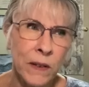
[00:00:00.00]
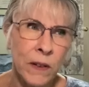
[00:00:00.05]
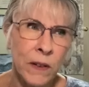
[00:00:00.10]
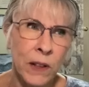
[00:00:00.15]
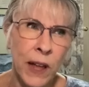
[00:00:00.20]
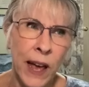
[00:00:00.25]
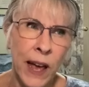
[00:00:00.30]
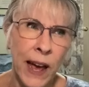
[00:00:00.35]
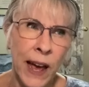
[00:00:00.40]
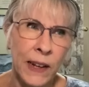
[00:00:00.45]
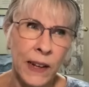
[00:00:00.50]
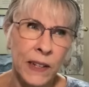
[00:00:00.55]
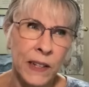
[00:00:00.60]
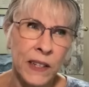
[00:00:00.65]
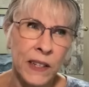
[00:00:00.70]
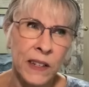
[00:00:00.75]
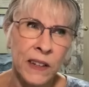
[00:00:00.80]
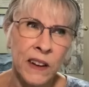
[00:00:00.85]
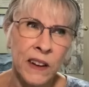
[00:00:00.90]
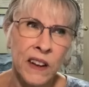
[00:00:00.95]

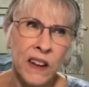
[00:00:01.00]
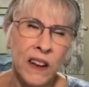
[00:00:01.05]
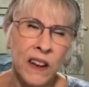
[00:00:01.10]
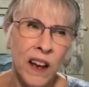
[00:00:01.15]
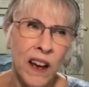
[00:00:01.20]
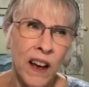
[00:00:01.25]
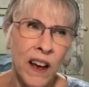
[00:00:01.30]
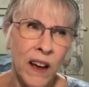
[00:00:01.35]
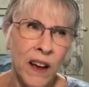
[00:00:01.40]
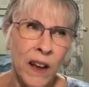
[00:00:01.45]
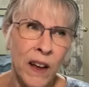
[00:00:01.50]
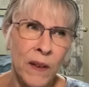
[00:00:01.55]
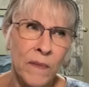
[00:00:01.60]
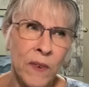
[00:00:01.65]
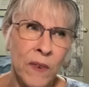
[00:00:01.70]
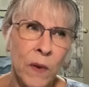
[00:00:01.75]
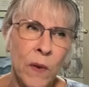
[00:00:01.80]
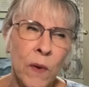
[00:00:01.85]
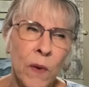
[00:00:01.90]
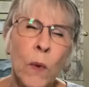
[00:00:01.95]
class,
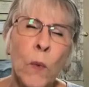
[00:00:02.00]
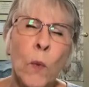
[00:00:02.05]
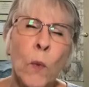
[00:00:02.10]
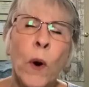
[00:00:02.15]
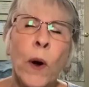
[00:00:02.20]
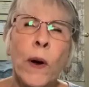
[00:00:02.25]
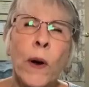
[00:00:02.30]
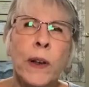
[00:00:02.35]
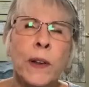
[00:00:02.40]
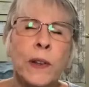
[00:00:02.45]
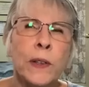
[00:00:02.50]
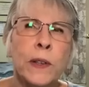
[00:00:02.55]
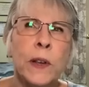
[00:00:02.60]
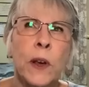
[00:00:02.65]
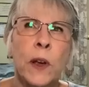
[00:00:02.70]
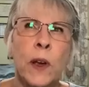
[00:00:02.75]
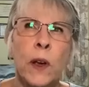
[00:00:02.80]
whereas